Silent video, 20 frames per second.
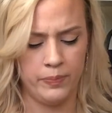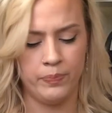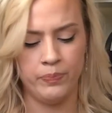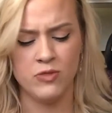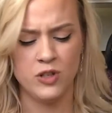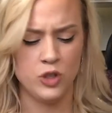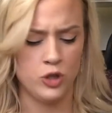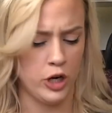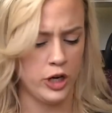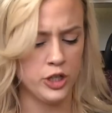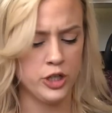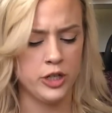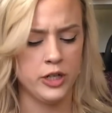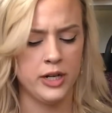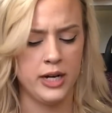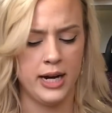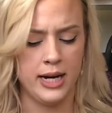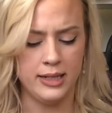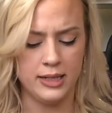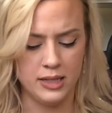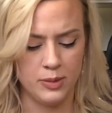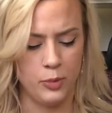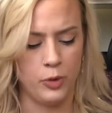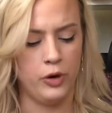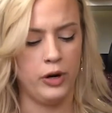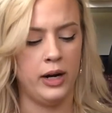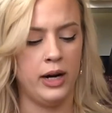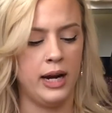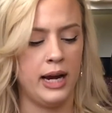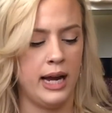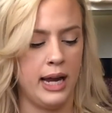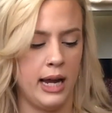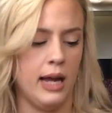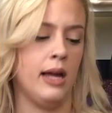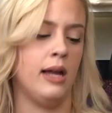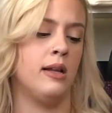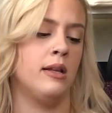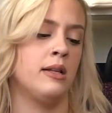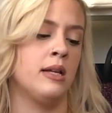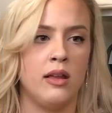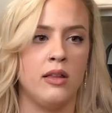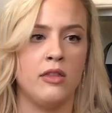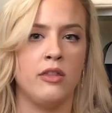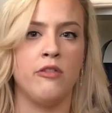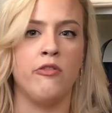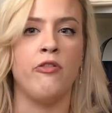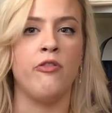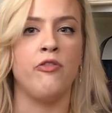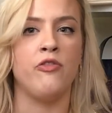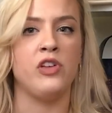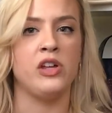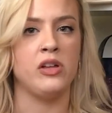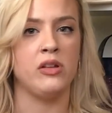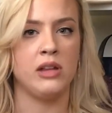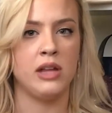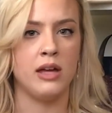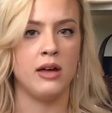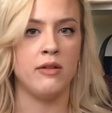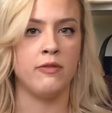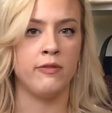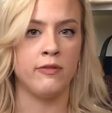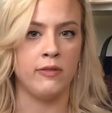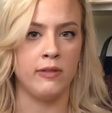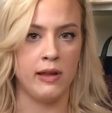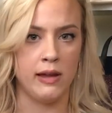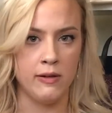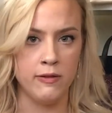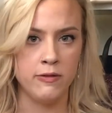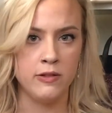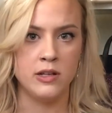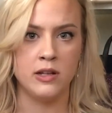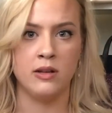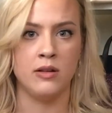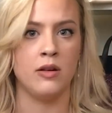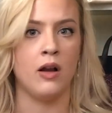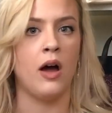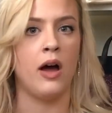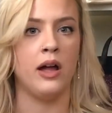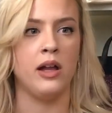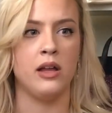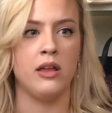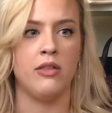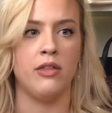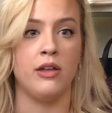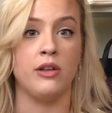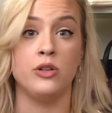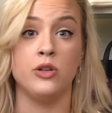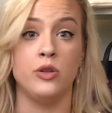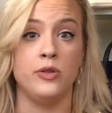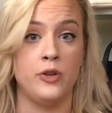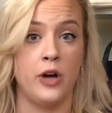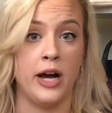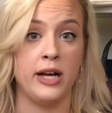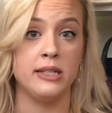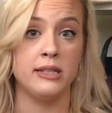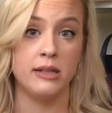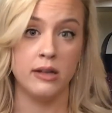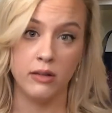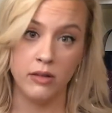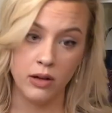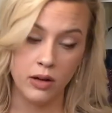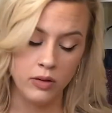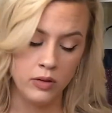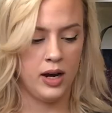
structure and support and the feeling of lift. Not anything too drastic though.